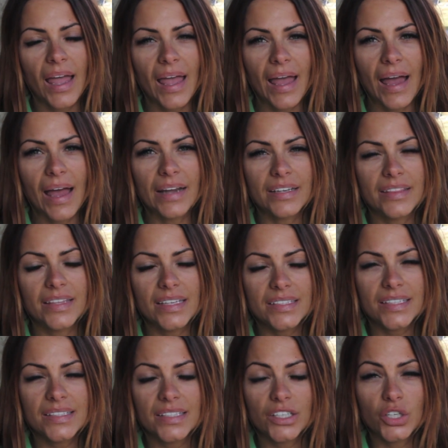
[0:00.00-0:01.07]
And this
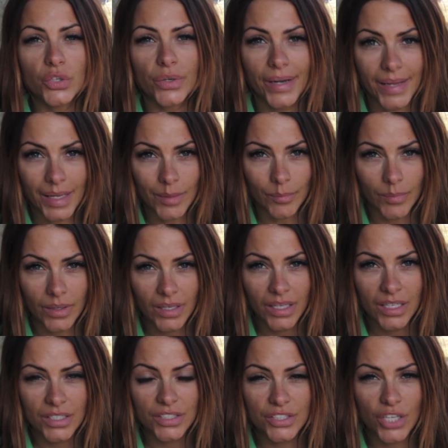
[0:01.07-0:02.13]
is a cream.
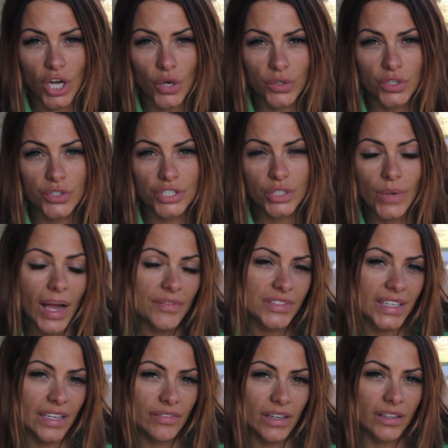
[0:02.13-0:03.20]
So you do have
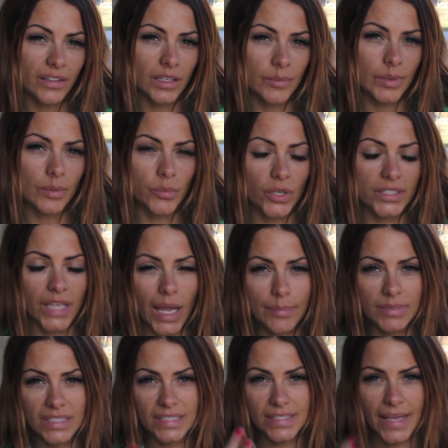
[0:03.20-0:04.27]
to give it a little bit more time
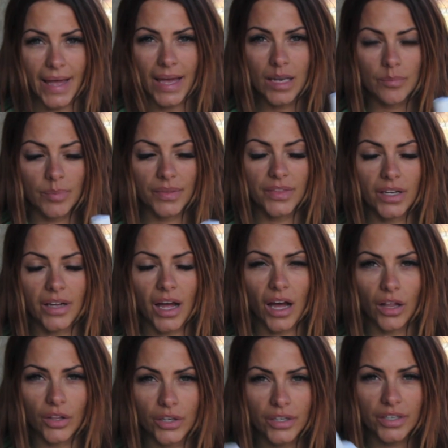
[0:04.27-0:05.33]
to set, but the
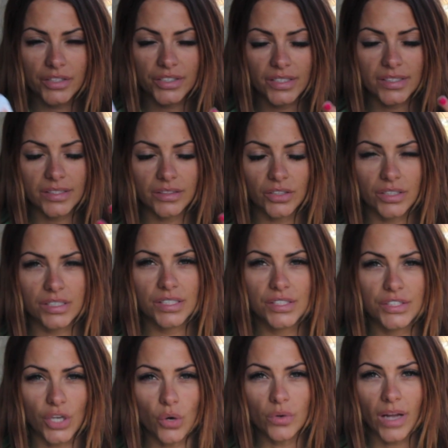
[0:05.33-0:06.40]
color just looks
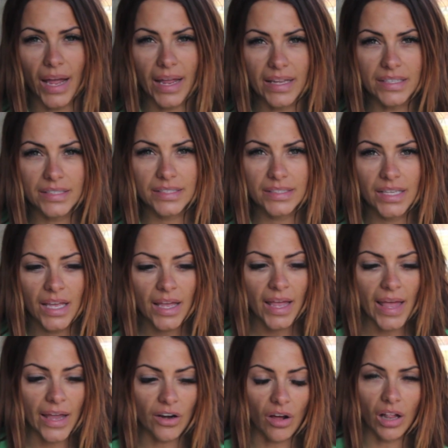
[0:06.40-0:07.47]
so nice.
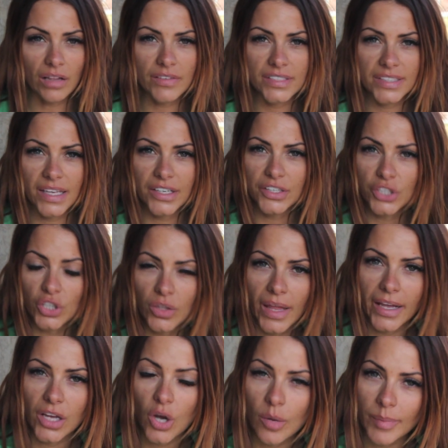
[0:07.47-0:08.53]
And all of a sudden you're
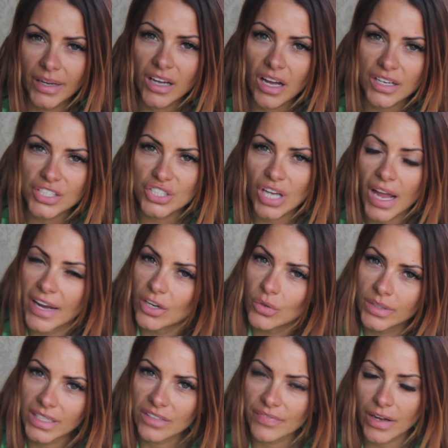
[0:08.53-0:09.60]
like, oh my gosh, I
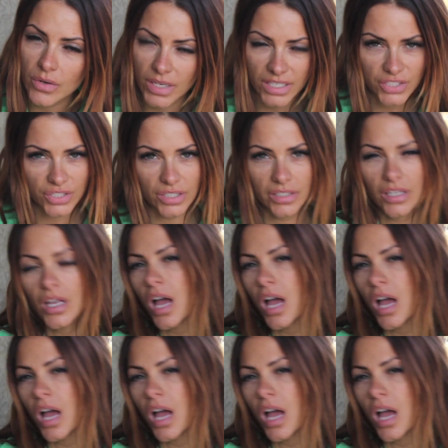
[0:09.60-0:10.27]
don't need foundation.